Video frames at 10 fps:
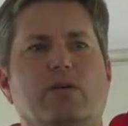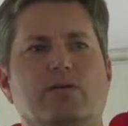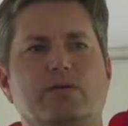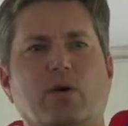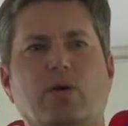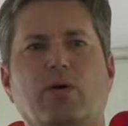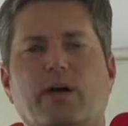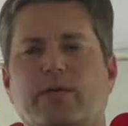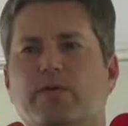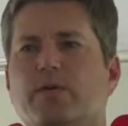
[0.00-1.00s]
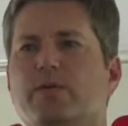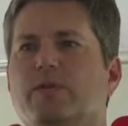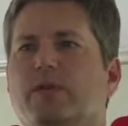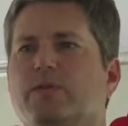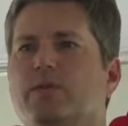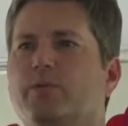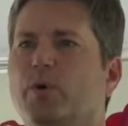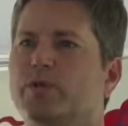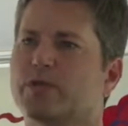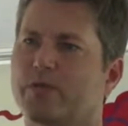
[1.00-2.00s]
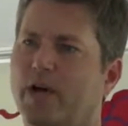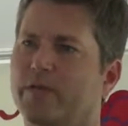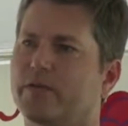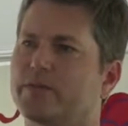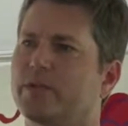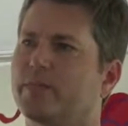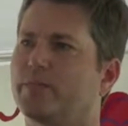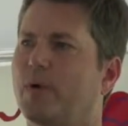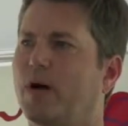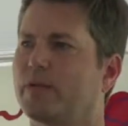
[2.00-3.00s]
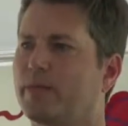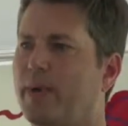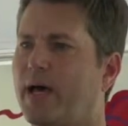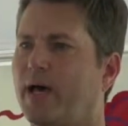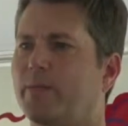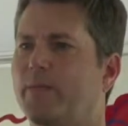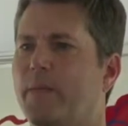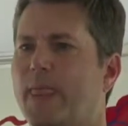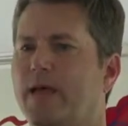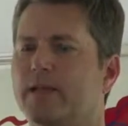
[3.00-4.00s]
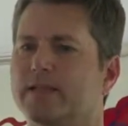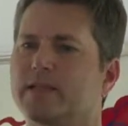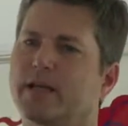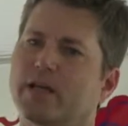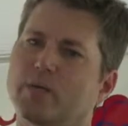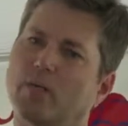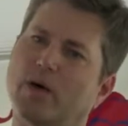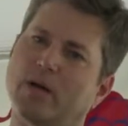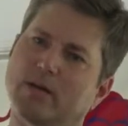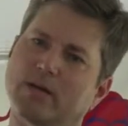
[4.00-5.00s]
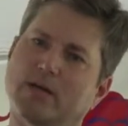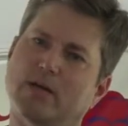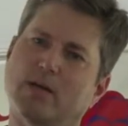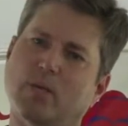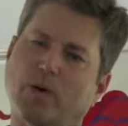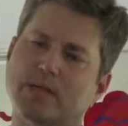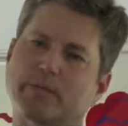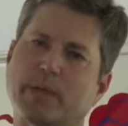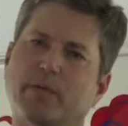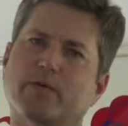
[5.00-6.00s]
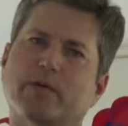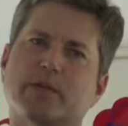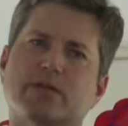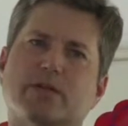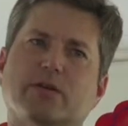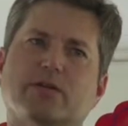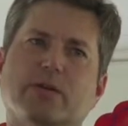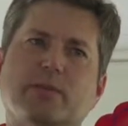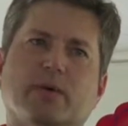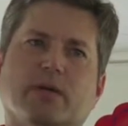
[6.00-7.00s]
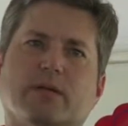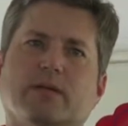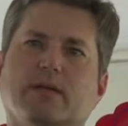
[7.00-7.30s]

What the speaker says: solo effort to put survivorship on the map and to say, well, once people finish their treatment,